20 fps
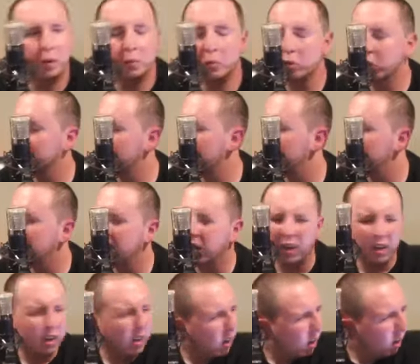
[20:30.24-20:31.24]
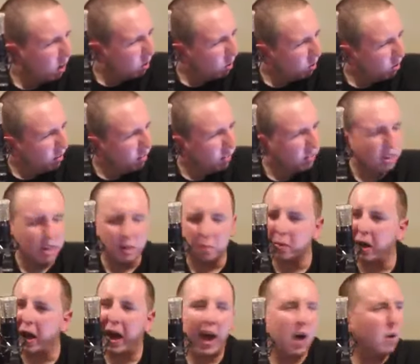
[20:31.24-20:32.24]
of people because what's his
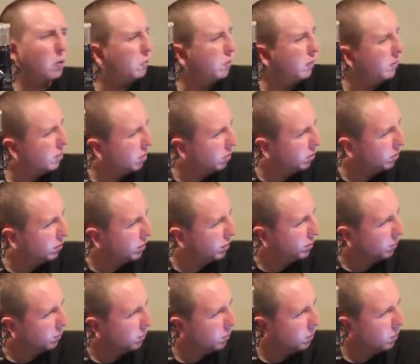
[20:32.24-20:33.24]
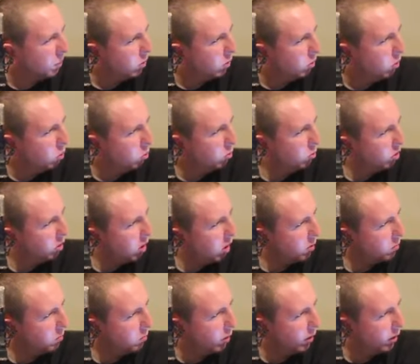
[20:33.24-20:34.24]
name? Alfie something. Who's a
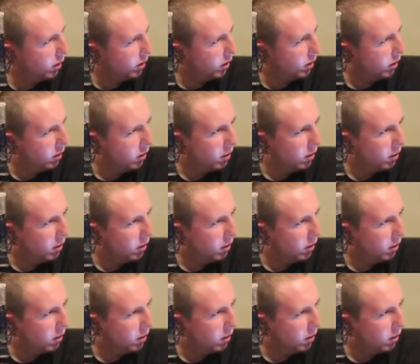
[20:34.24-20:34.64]
young boy?